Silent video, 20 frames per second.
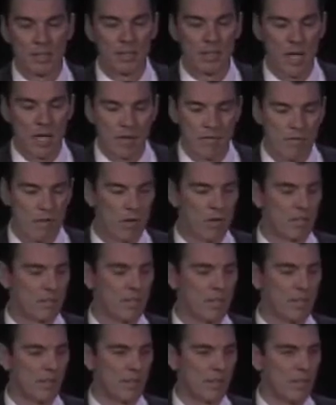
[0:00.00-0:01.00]
lot of
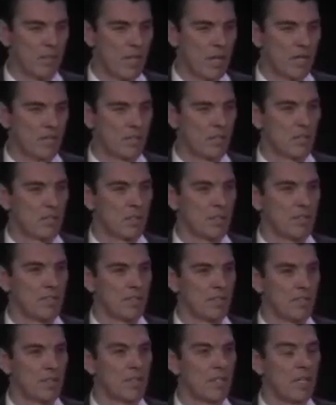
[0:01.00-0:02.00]
volunteering and a lot of
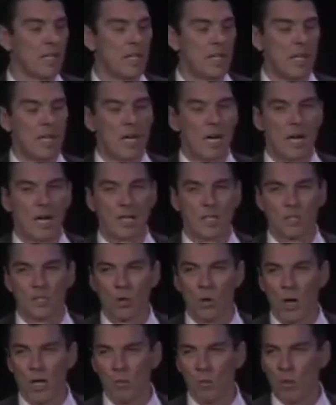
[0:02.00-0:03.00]
service. So
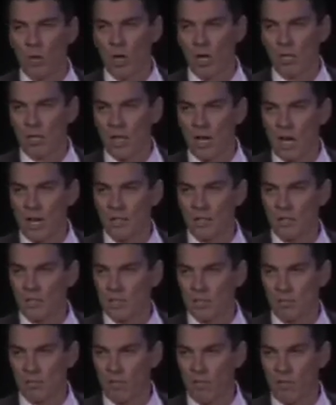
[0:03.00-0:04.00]
I went online to
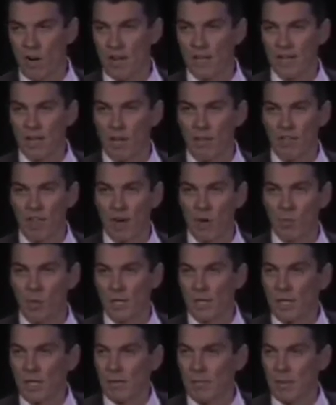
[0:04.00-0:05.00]
just find out that
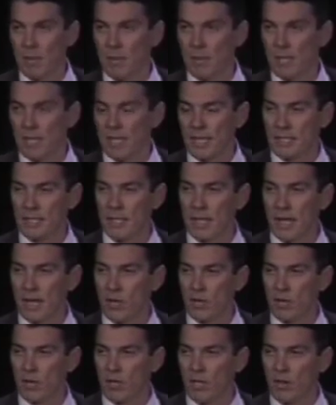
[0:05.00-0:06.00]
weekend, maybe the next day
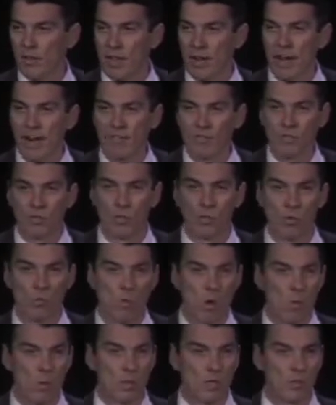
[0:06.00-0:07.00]
or later that afternoon,
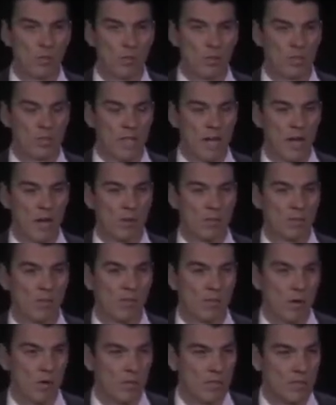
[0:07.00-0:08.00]
what we could do in town to
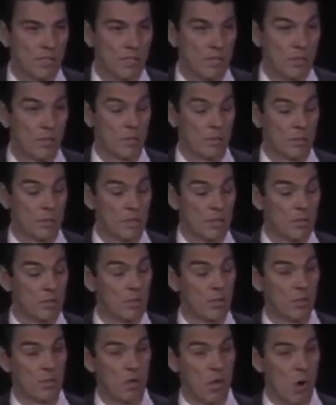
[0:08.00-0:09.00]
volunteer, and there was
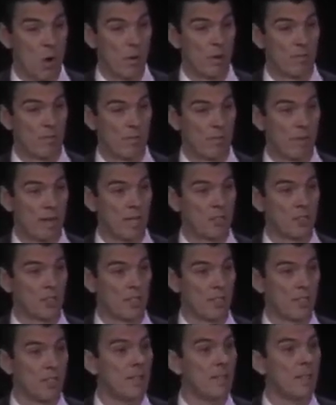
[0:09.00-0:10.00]
literally no information